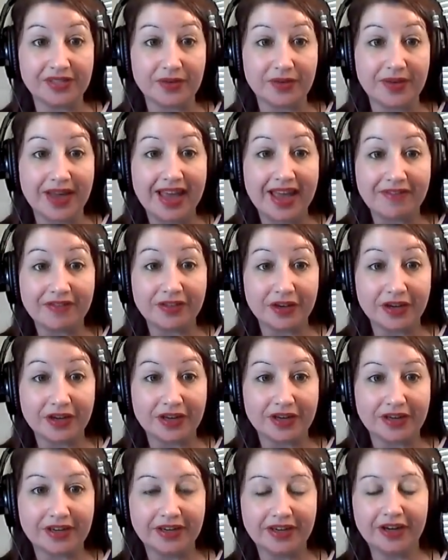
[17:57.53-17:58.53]
So I have a
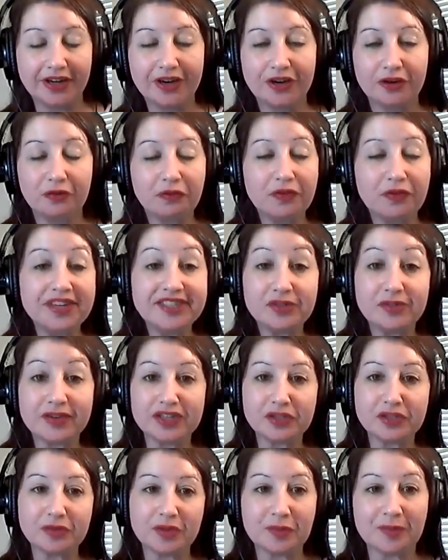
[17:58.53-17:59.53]
good
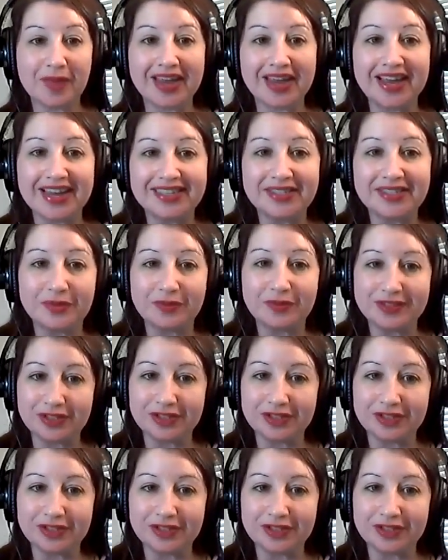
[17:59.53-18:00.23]
resource with my high school